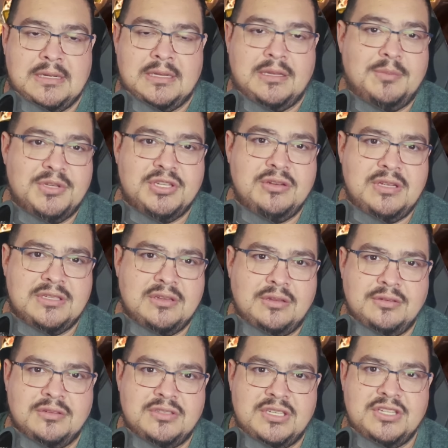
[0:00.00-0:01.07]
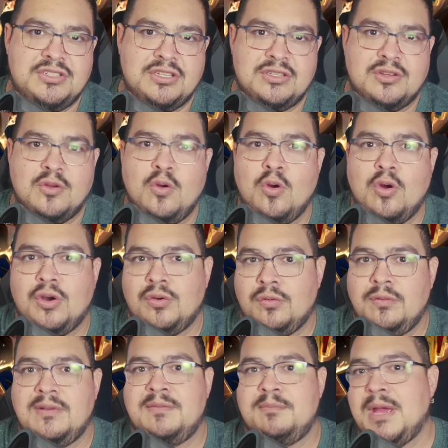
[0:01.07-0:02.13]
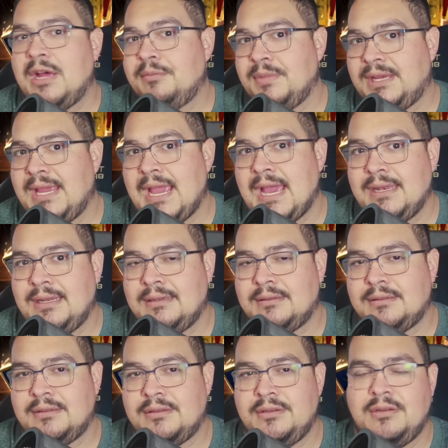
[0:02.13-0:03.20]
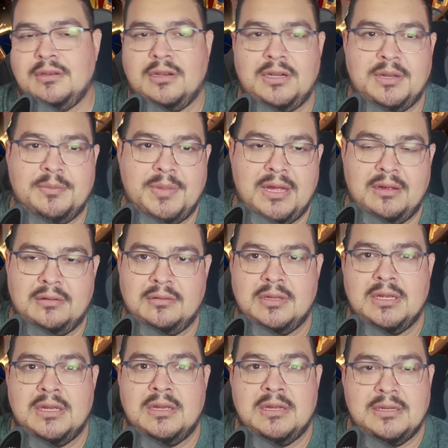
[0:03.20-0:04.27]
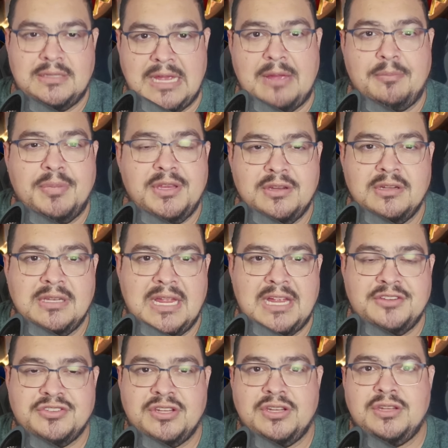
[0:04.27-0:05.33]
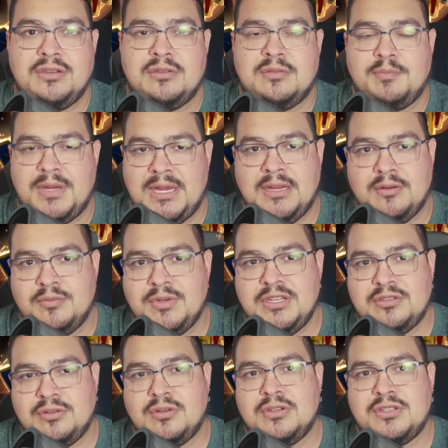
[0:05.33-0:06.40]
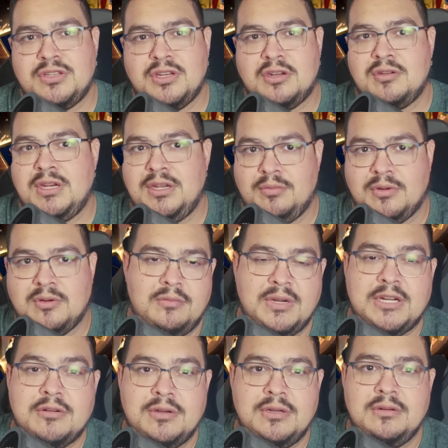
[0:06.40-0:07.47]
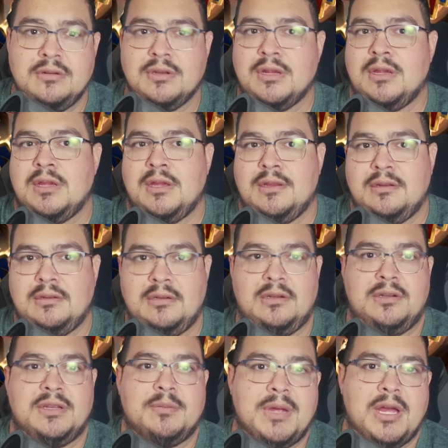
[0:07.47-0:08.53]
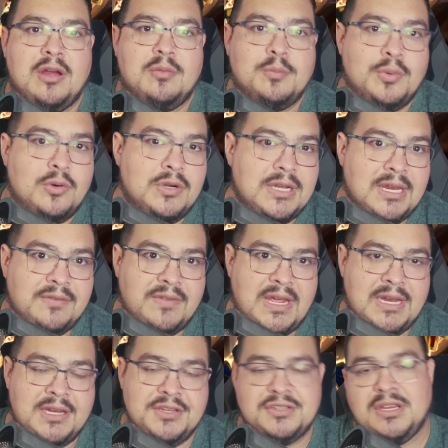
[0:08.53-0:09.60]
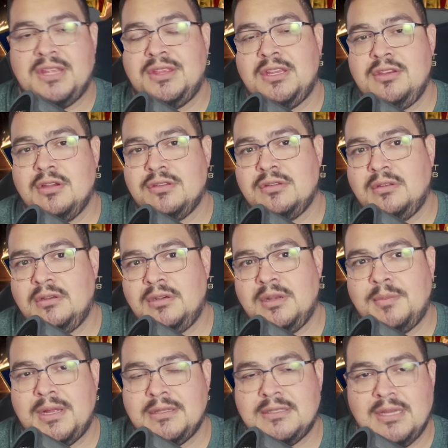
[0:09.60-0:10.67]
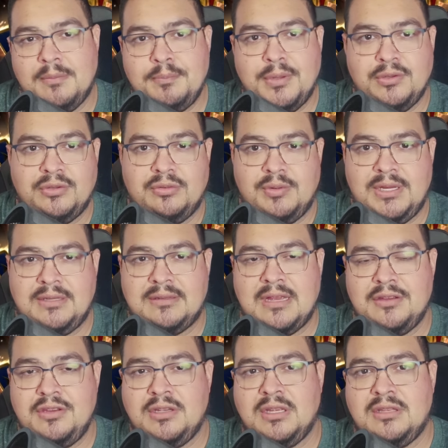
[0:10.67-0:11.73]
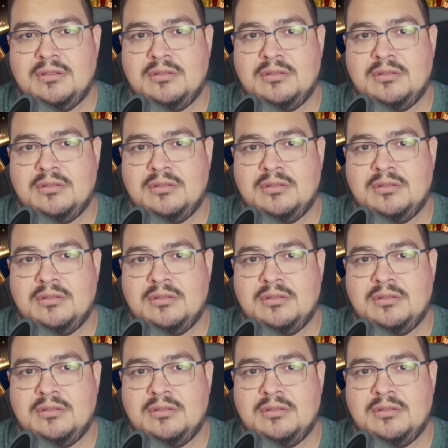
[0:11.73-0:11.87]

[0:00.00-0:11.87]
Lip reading: Number 2 is also teaches core Riftbound mechanics. You learn about tapping your legend, paying a resource to create a recruit. You learned about board advantage, and then you also learn about tempo swings, how you can